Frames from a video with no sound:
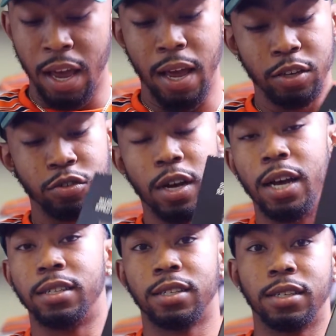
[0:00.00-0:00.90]
As you
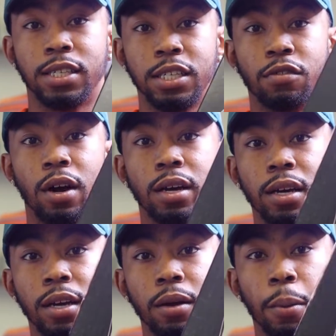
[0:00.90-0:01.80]
guys can see right
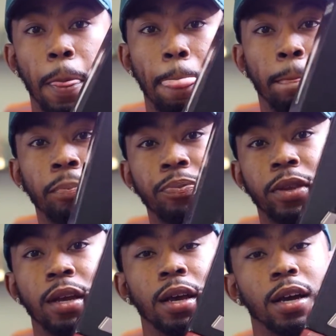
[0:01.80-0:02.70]
here,
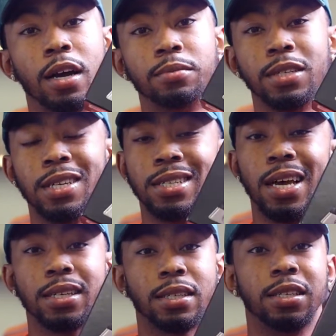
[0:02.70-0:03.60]
it comes in the
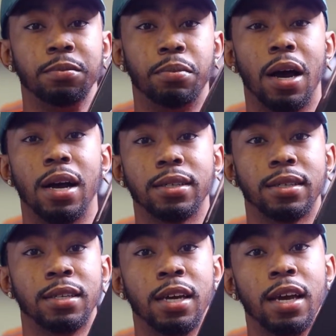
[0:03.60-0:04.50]
exact same
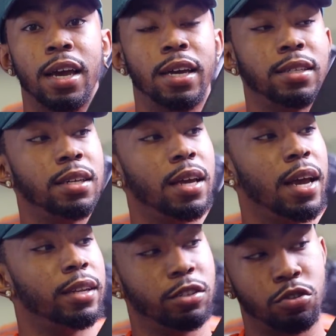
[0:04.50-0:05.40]
box as the Andis